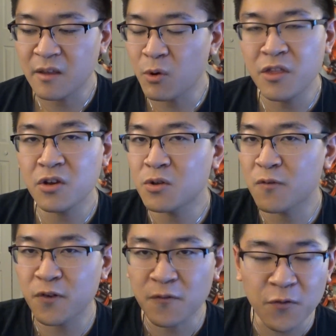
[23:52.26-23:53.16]
Whether you
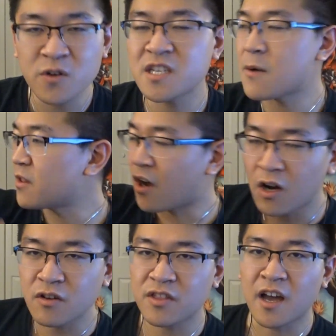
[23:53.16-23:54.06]
do it for the first time or the
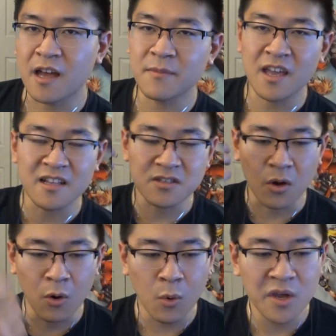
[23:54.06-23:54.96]
100th time,
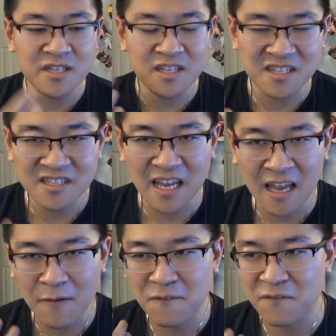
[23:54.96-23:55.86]
it's always the
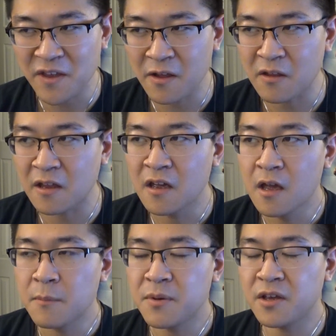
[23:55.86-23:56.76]
same feeling
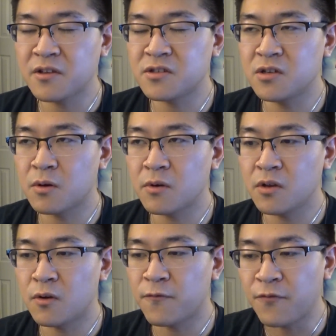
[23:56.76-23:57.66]
because
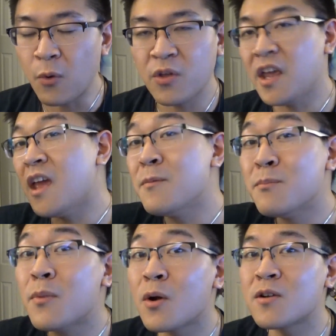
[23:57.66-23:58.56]
you're fully
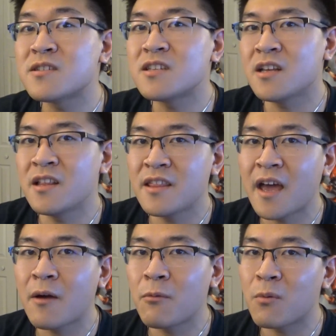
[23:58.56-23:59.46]
immersed in
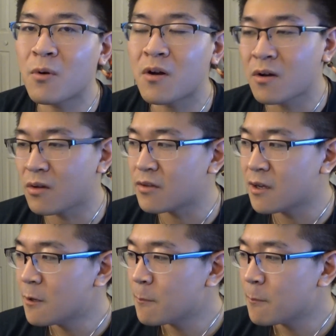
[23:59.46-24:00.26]
that world.